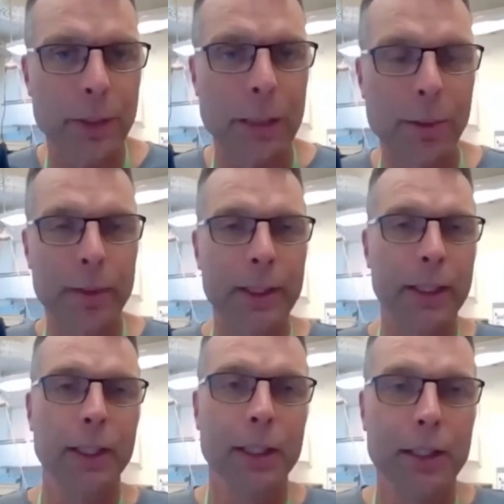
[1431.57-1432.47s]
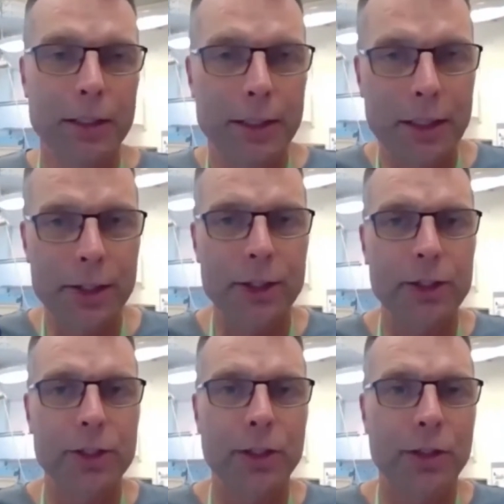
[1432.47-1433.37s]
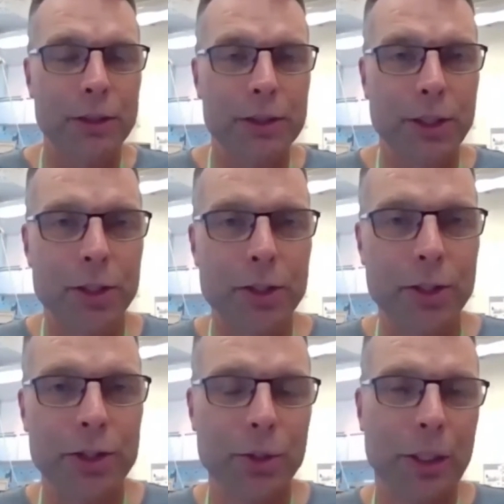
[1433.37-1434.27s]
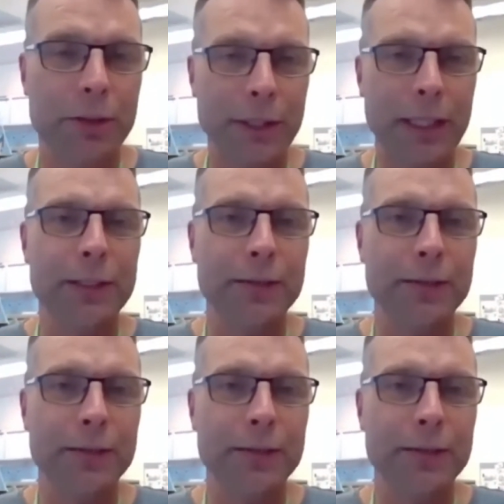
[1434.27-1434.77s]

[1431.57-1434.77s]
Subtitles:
probably teachers or researchers who are really,